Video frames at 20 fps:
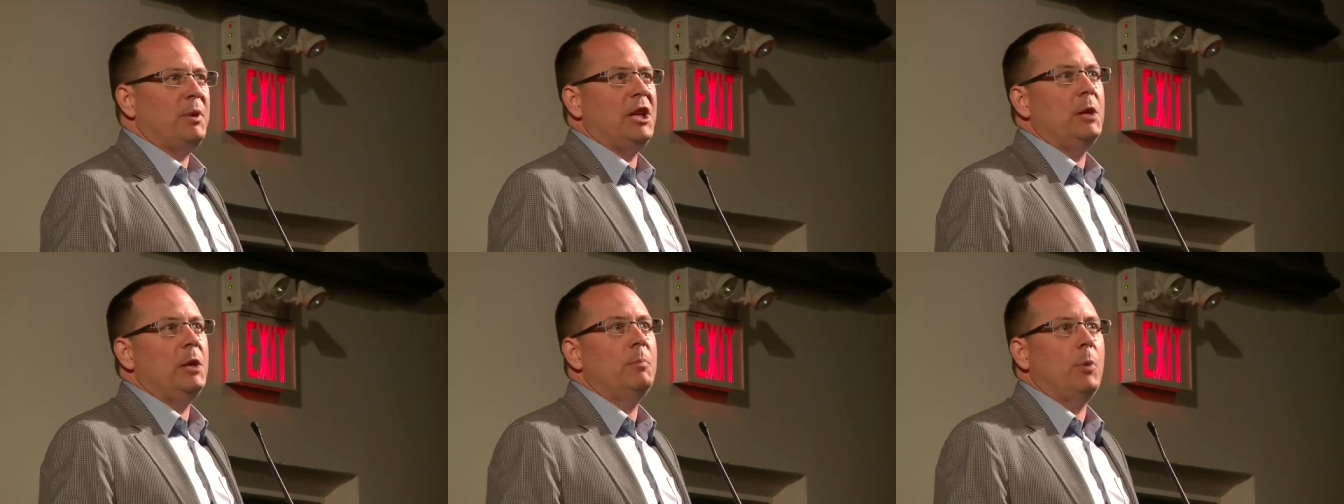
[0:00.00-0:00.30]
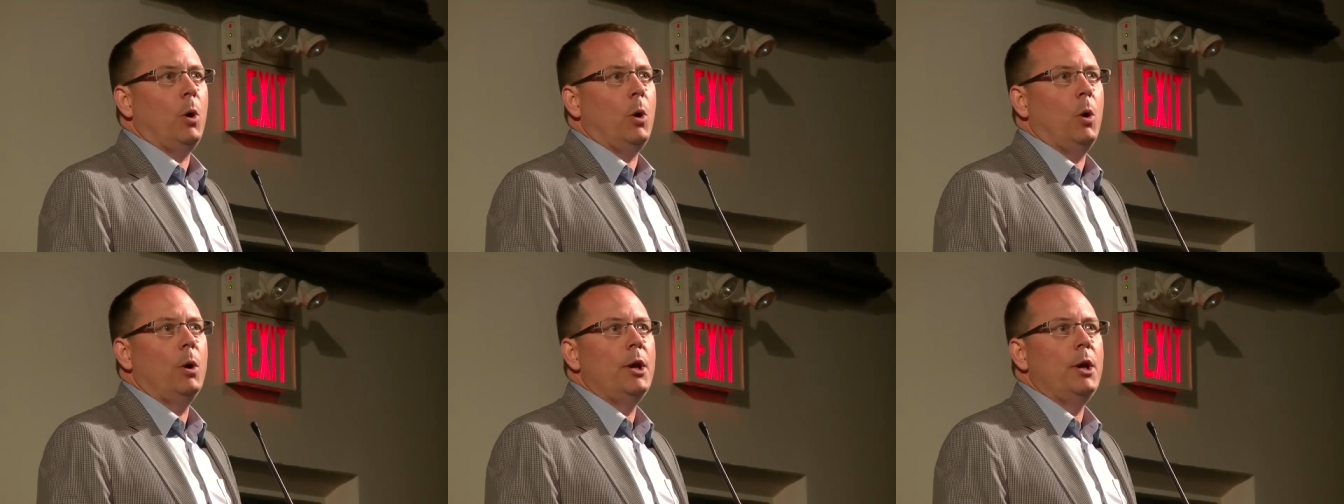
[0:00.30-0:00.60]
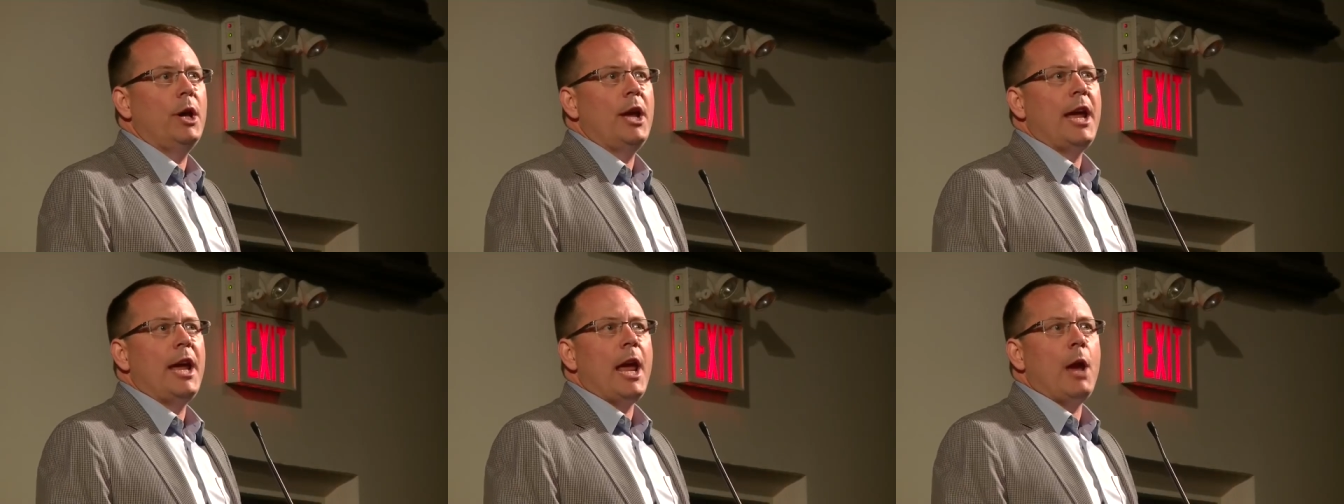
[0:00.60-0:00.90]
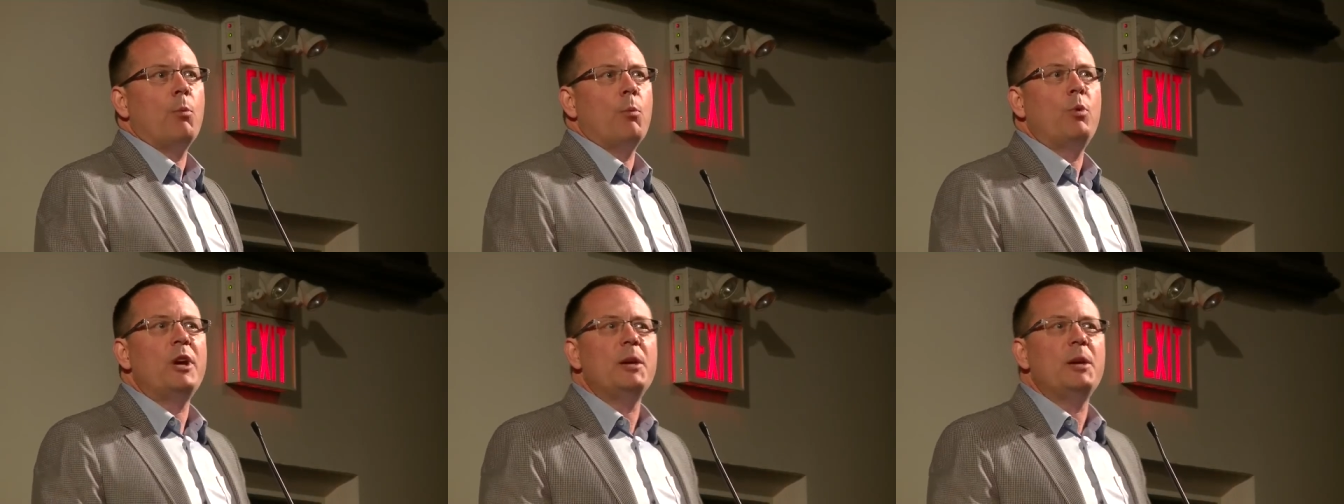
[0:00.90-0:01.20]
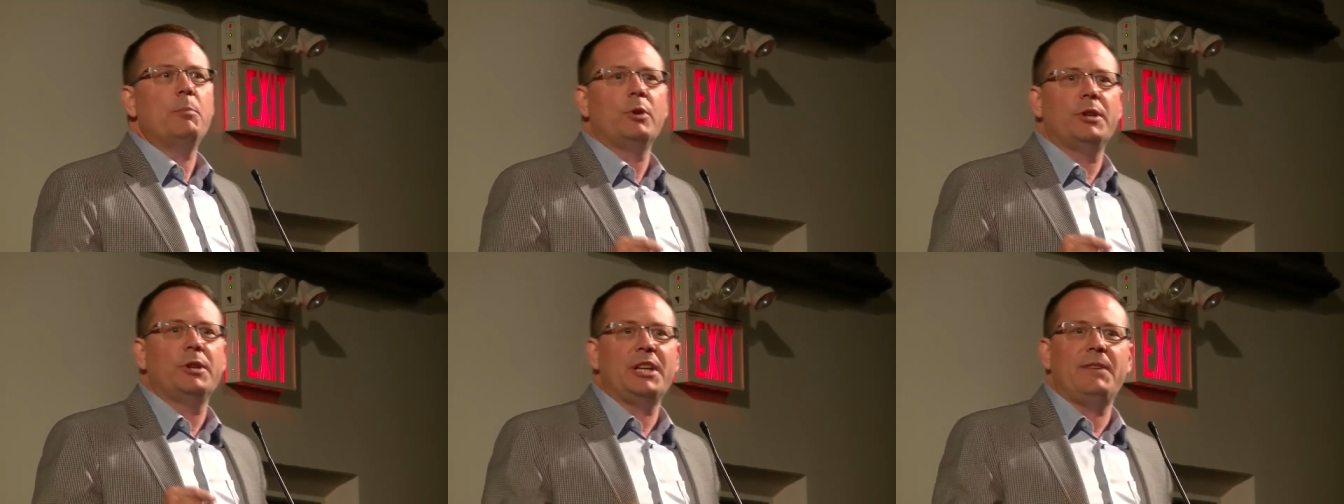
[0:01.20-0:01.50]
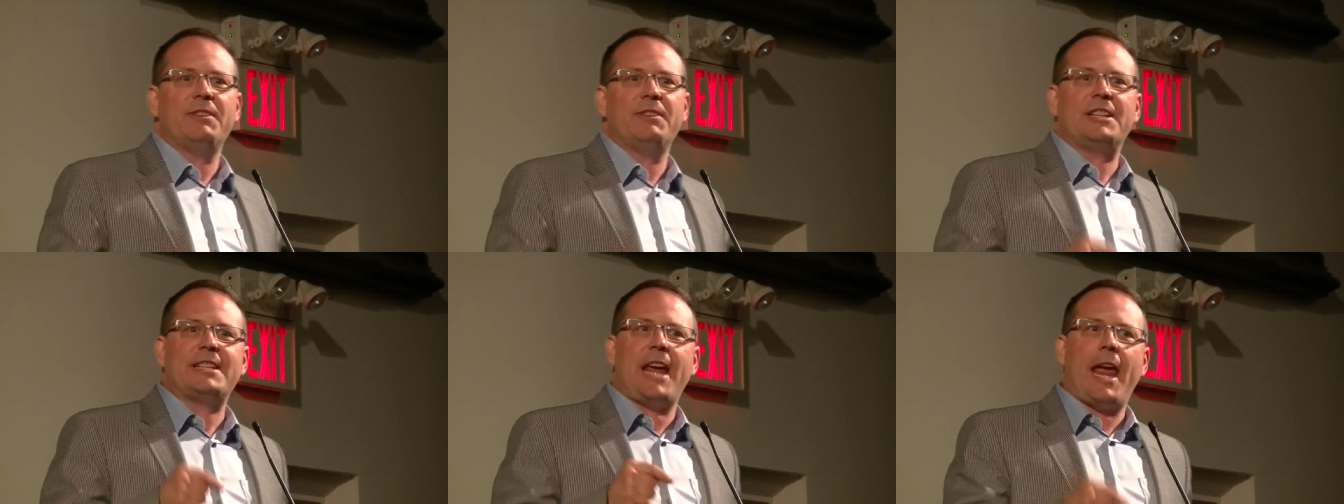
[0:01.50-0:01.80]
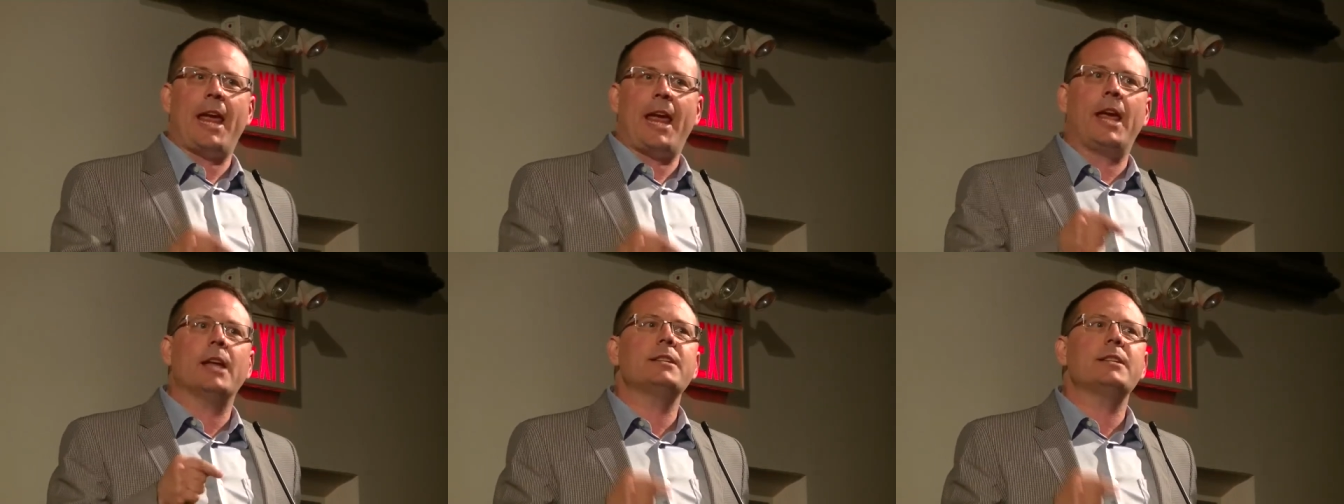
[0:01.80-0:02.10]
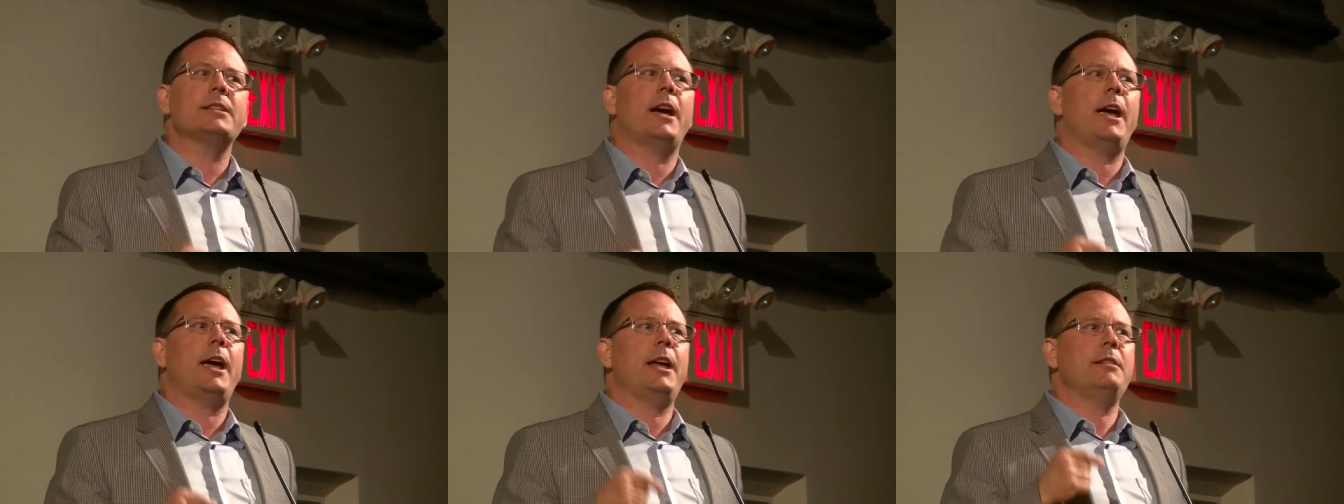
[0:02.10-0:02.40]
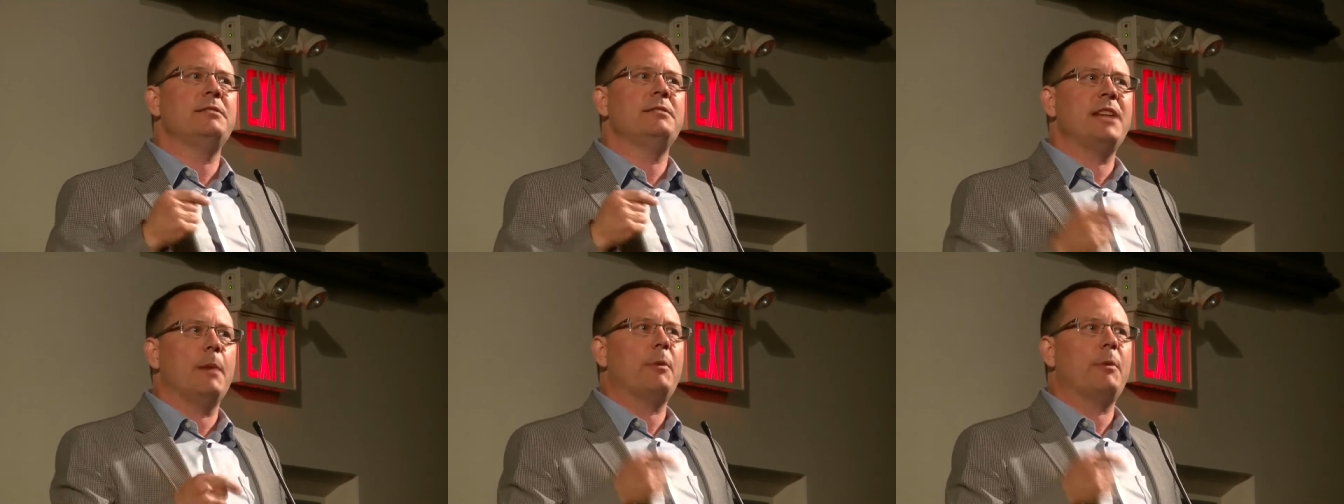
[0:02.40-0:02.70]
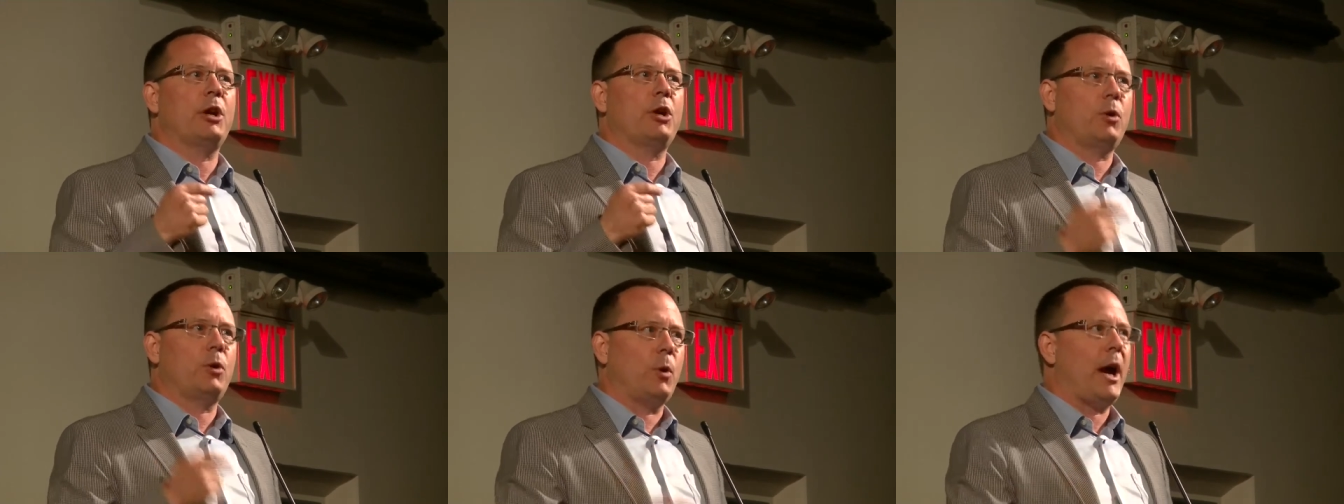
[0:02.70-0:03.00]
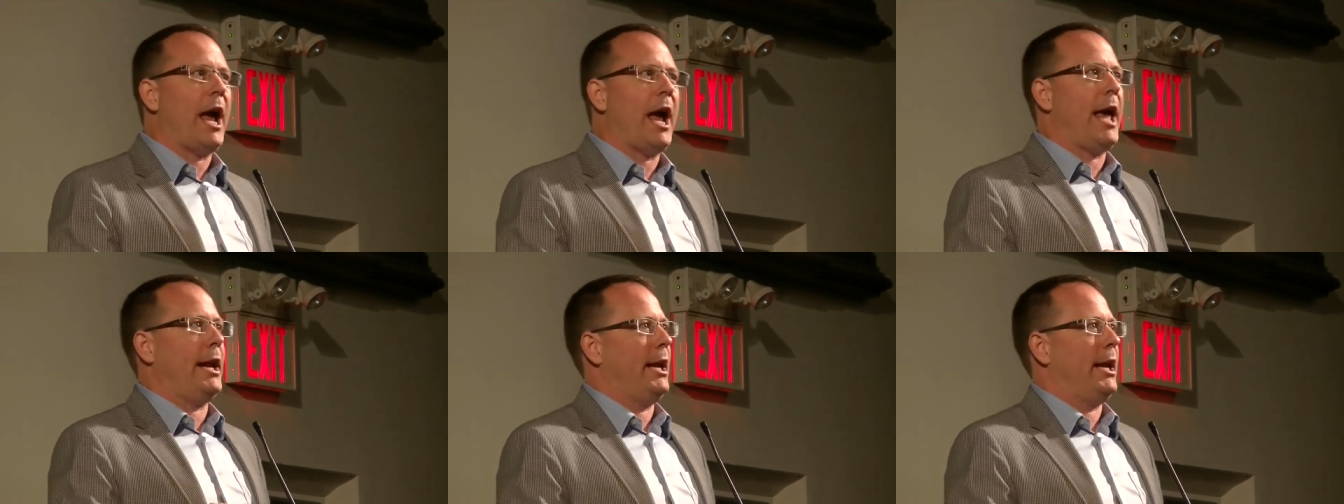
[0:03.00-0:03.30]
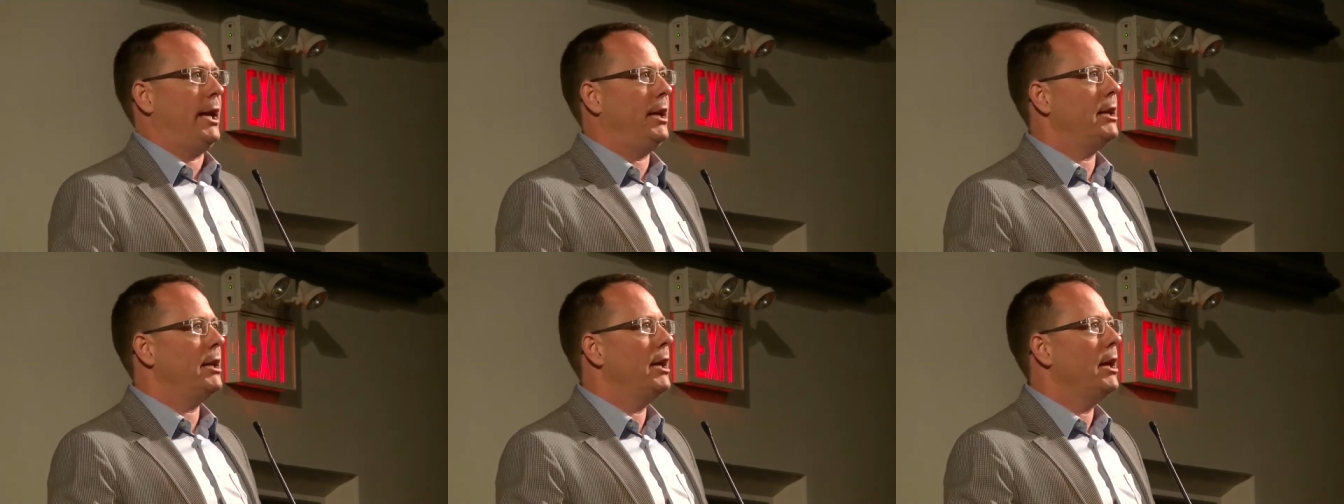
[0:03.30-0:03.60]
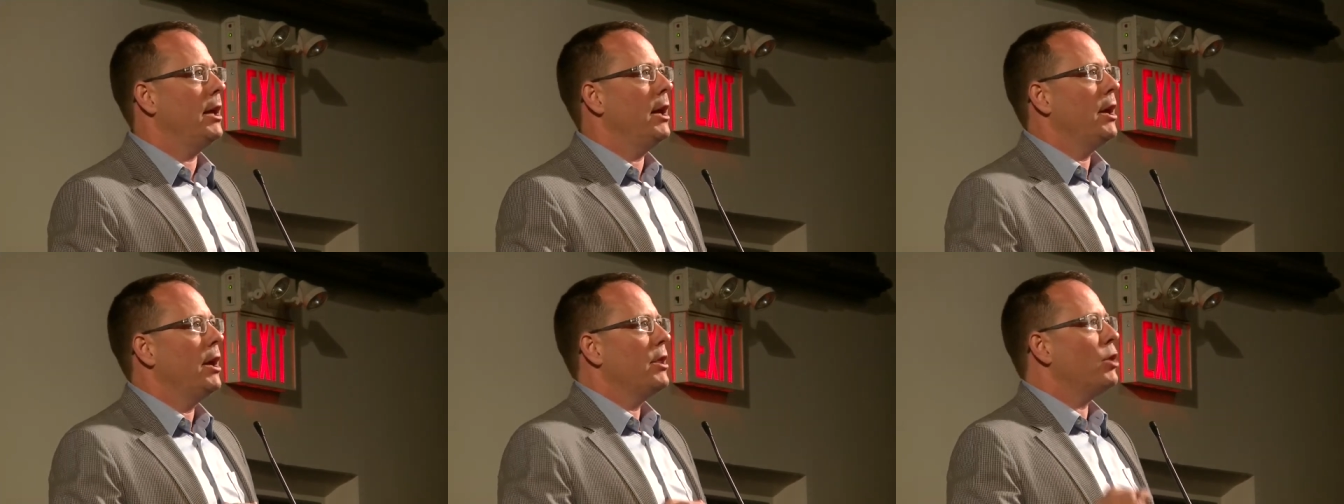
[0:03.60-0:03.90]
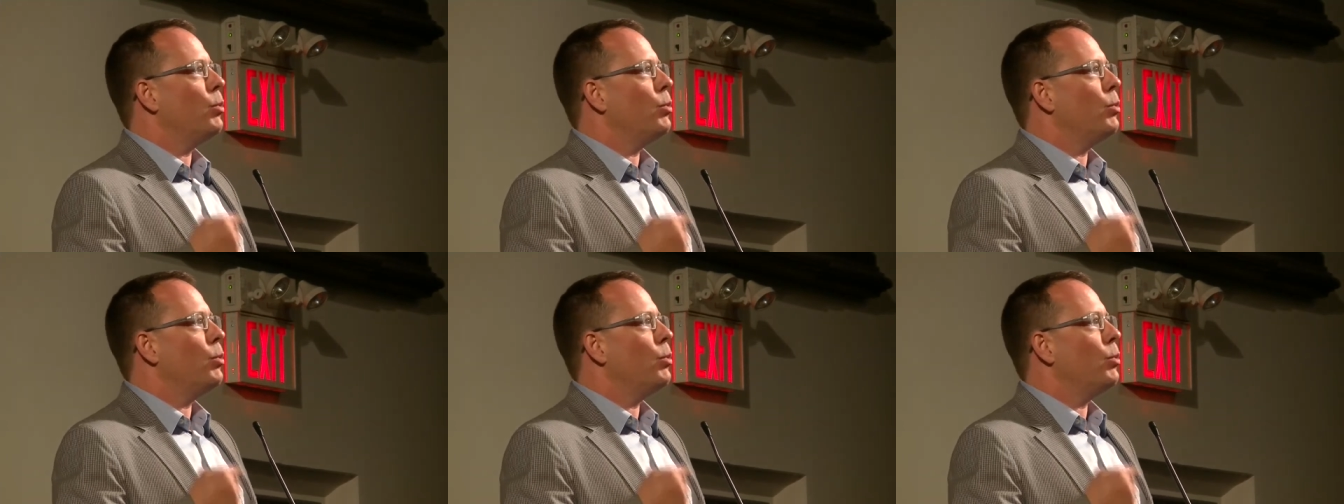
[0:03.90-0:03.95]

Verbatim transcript: of the people. And we believe it's anti-democratic